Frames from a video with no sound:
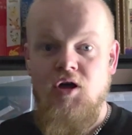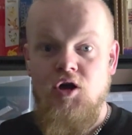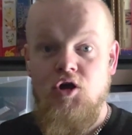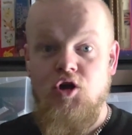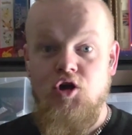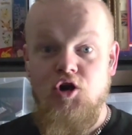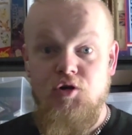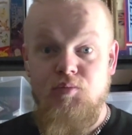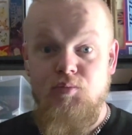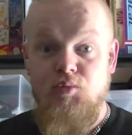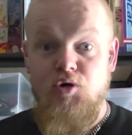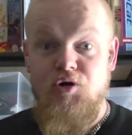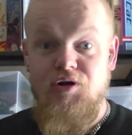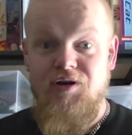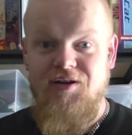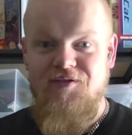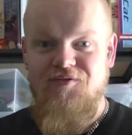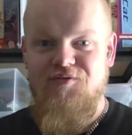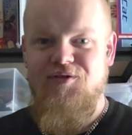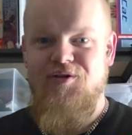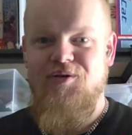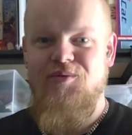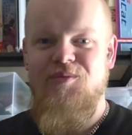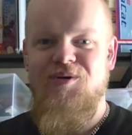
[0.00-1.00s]
Good morning
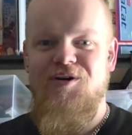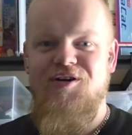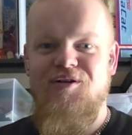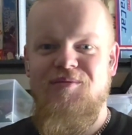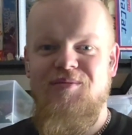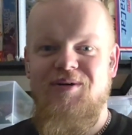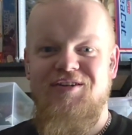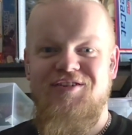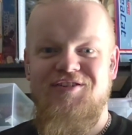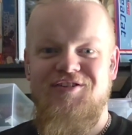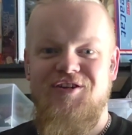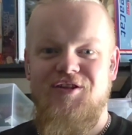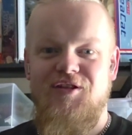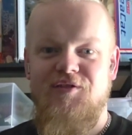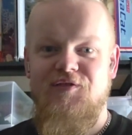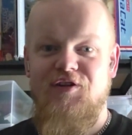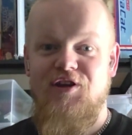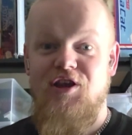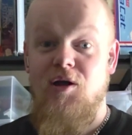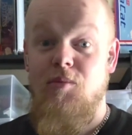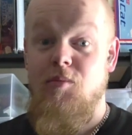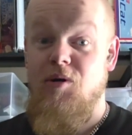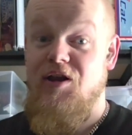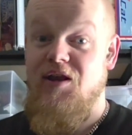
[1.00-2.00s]
everyone and welcome back to another
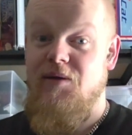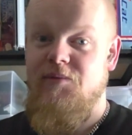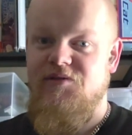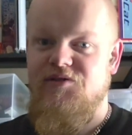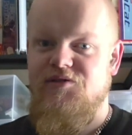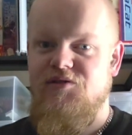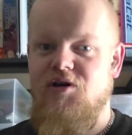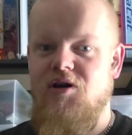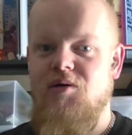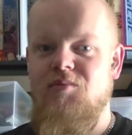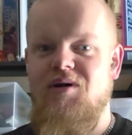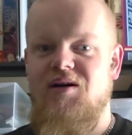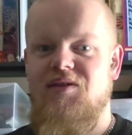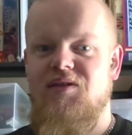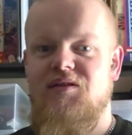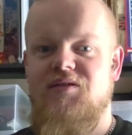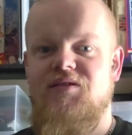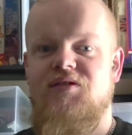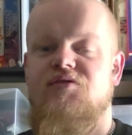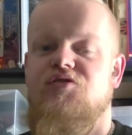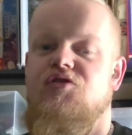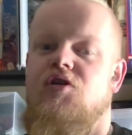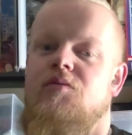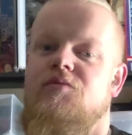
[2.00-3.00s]
video. My name is Tom and
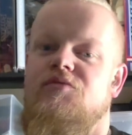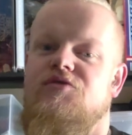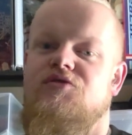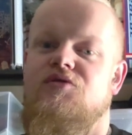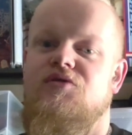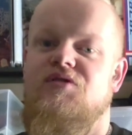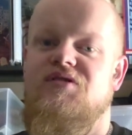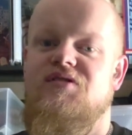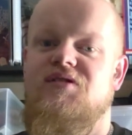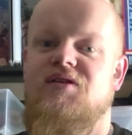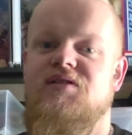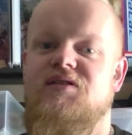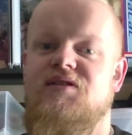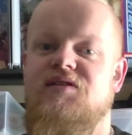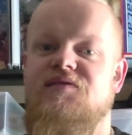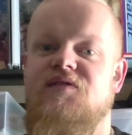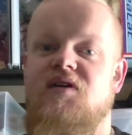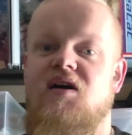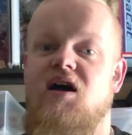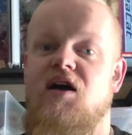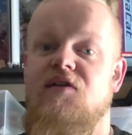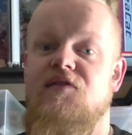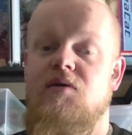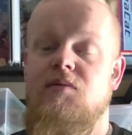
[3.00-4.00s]
this is Tom's Toys
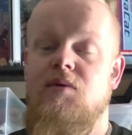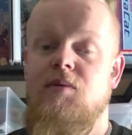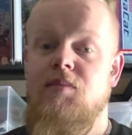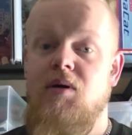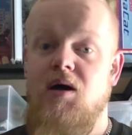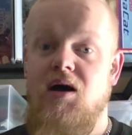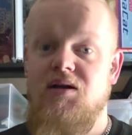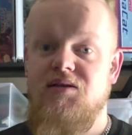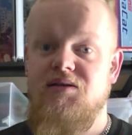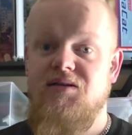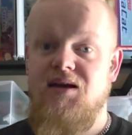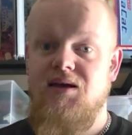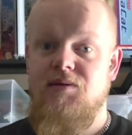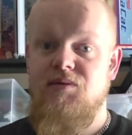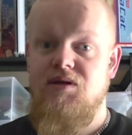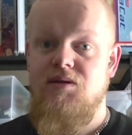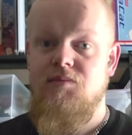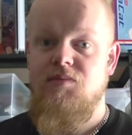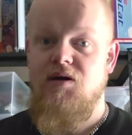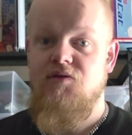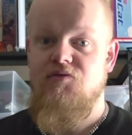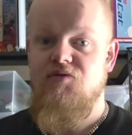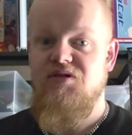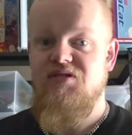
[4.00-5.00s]
95. I'm a part-time
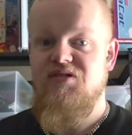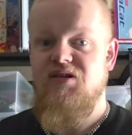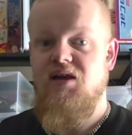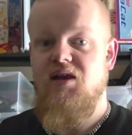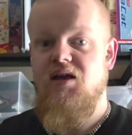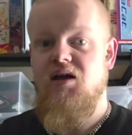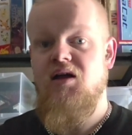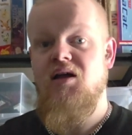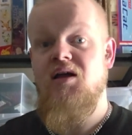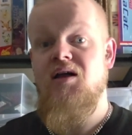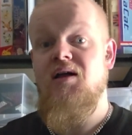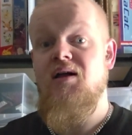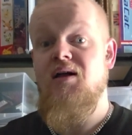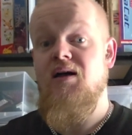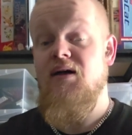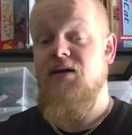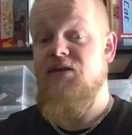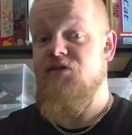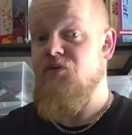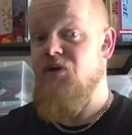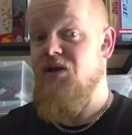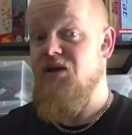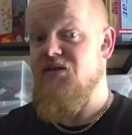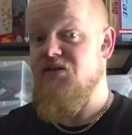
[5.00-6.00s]
eBay reseller
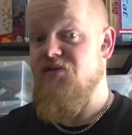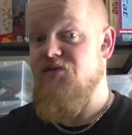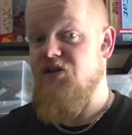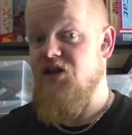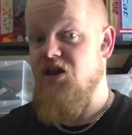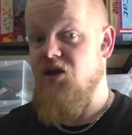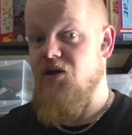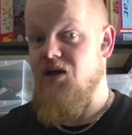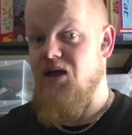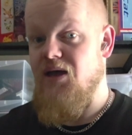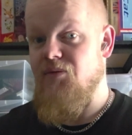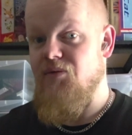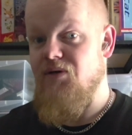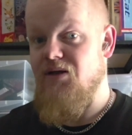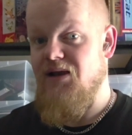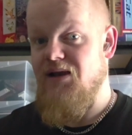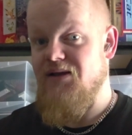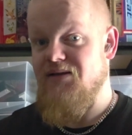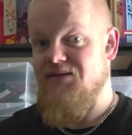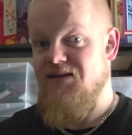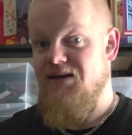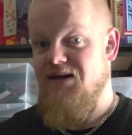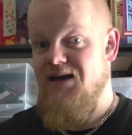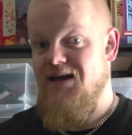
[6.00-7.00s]
as well as a video game
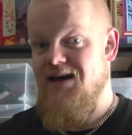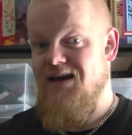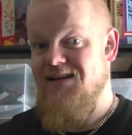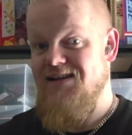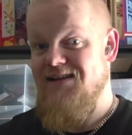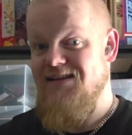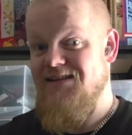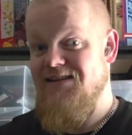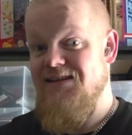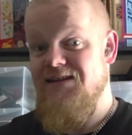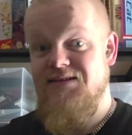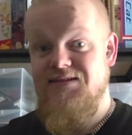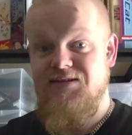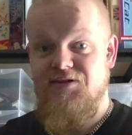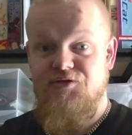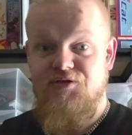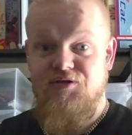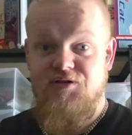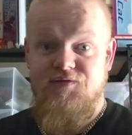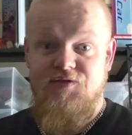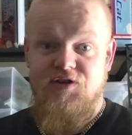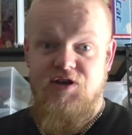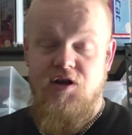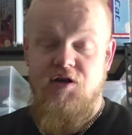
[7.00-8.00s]
collector, and in these
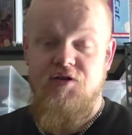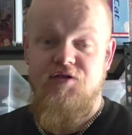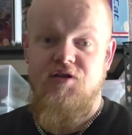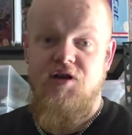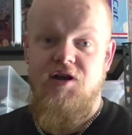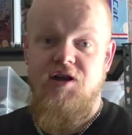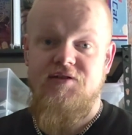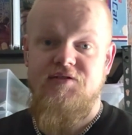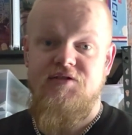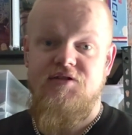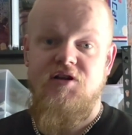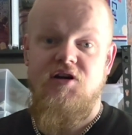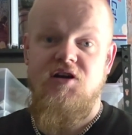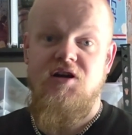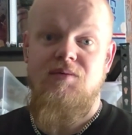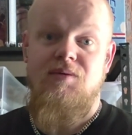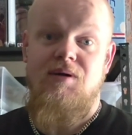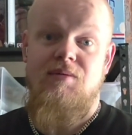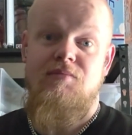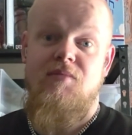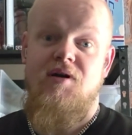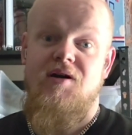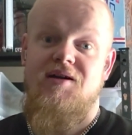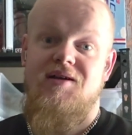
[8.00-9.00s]
series of videos I like to
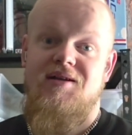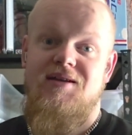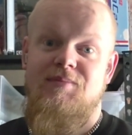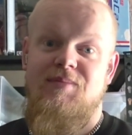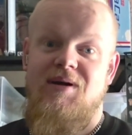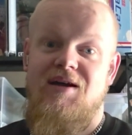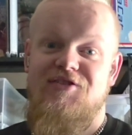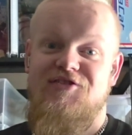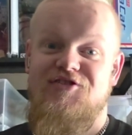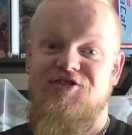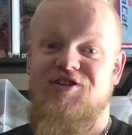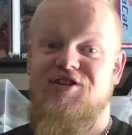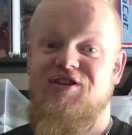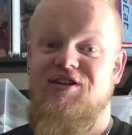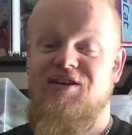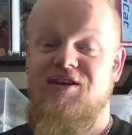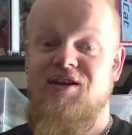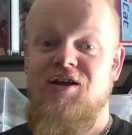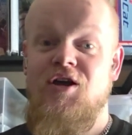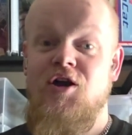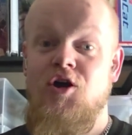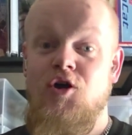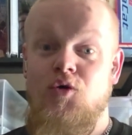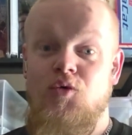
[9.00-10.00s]
document my eBay
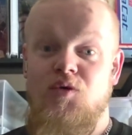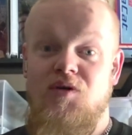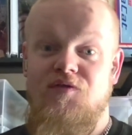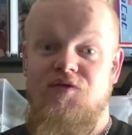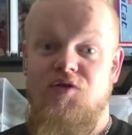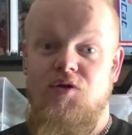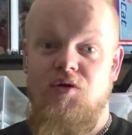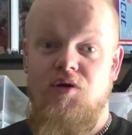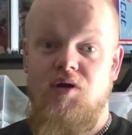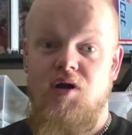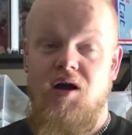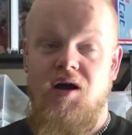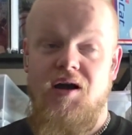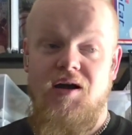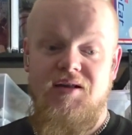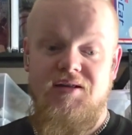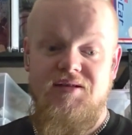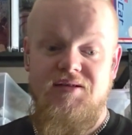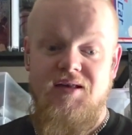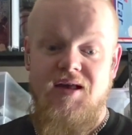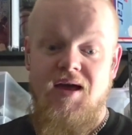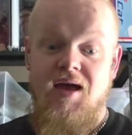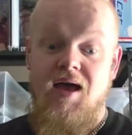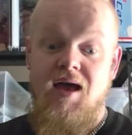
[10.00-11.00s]
journey with you
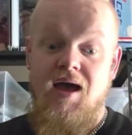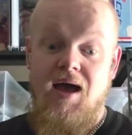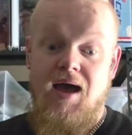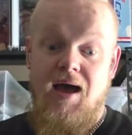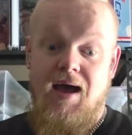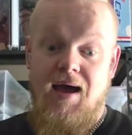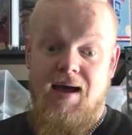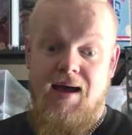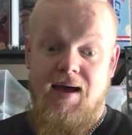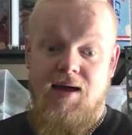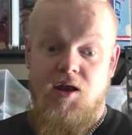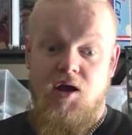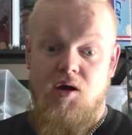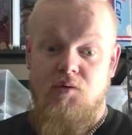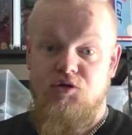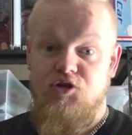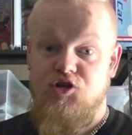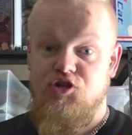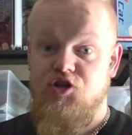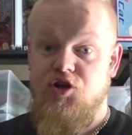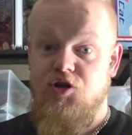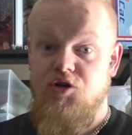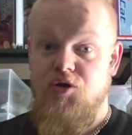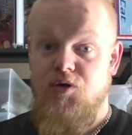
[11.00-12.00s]
guys, and I
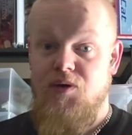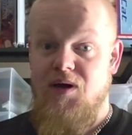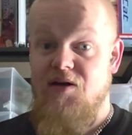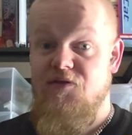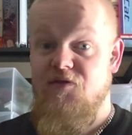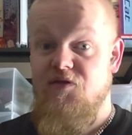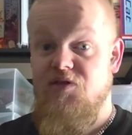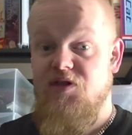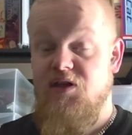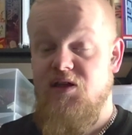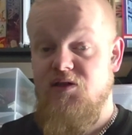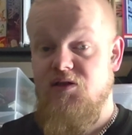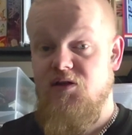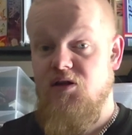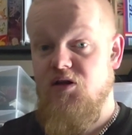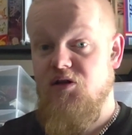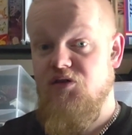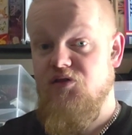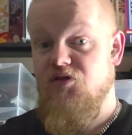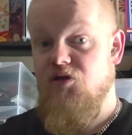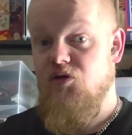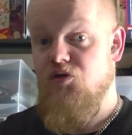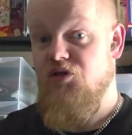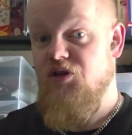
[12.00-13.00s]
will show you everything that
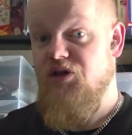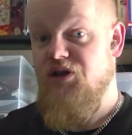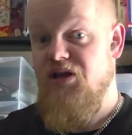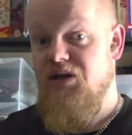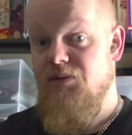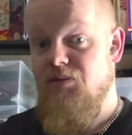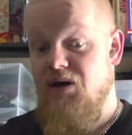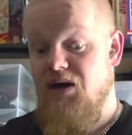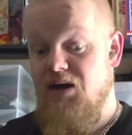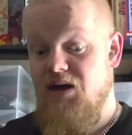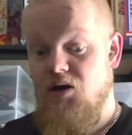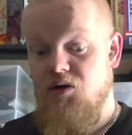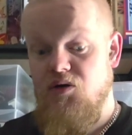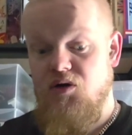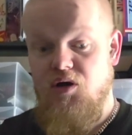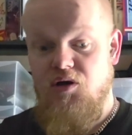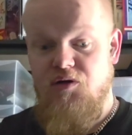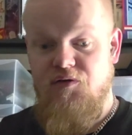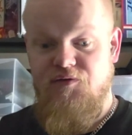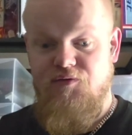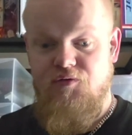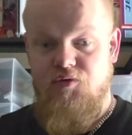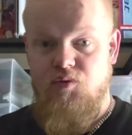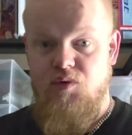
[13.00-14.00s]
I sold on eBay. I'll
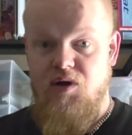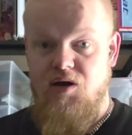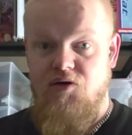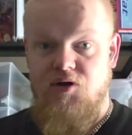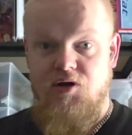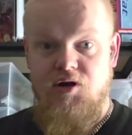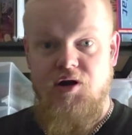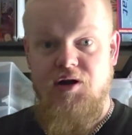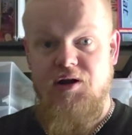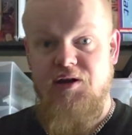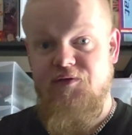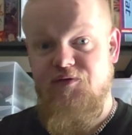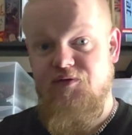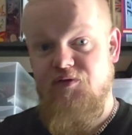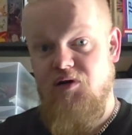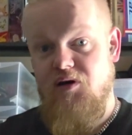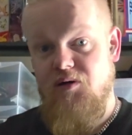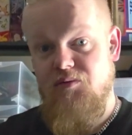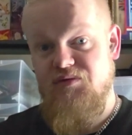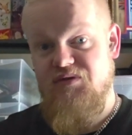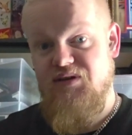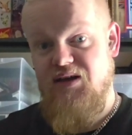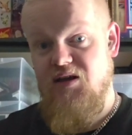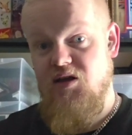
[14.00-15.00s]
go through where I got it
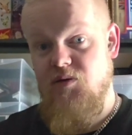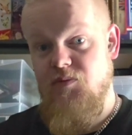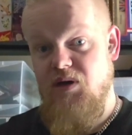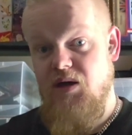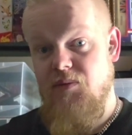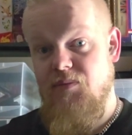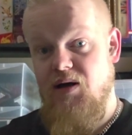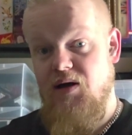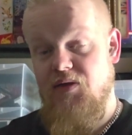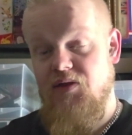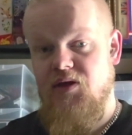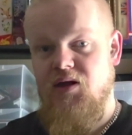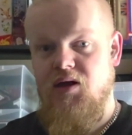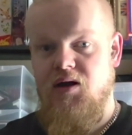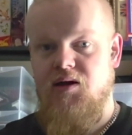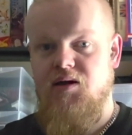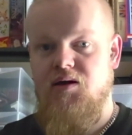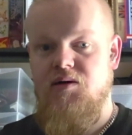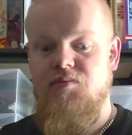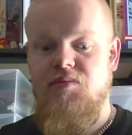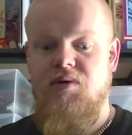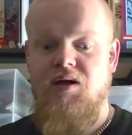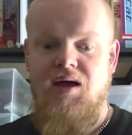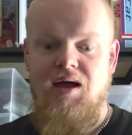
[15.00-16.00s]
from, tell you a bit about the
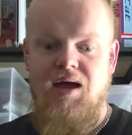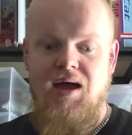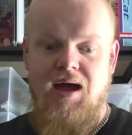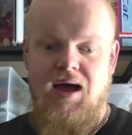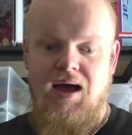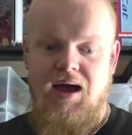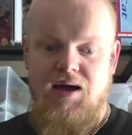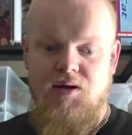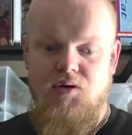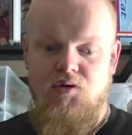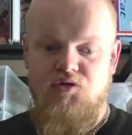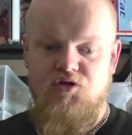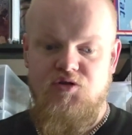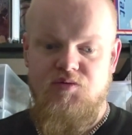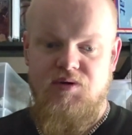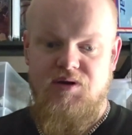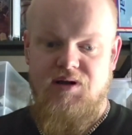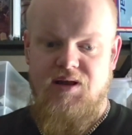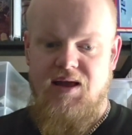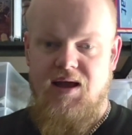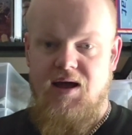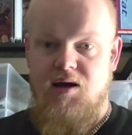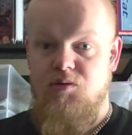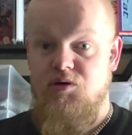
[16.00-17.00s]
item and
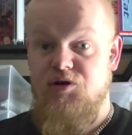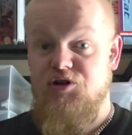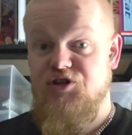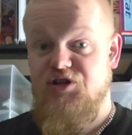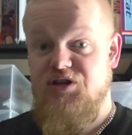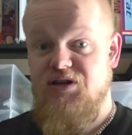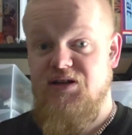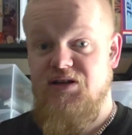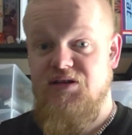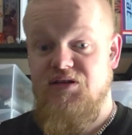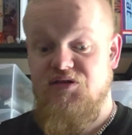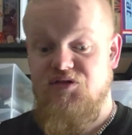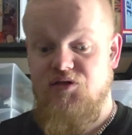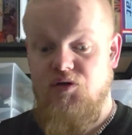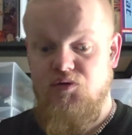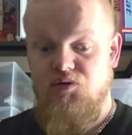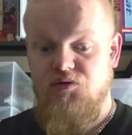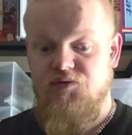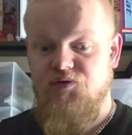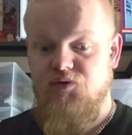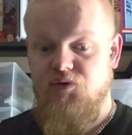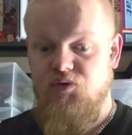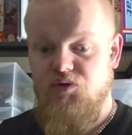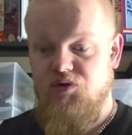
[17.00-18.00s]
ultimately how much it
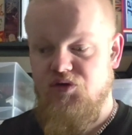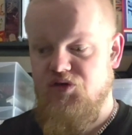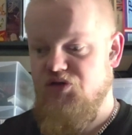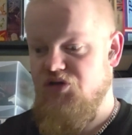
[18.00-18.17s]
sold for.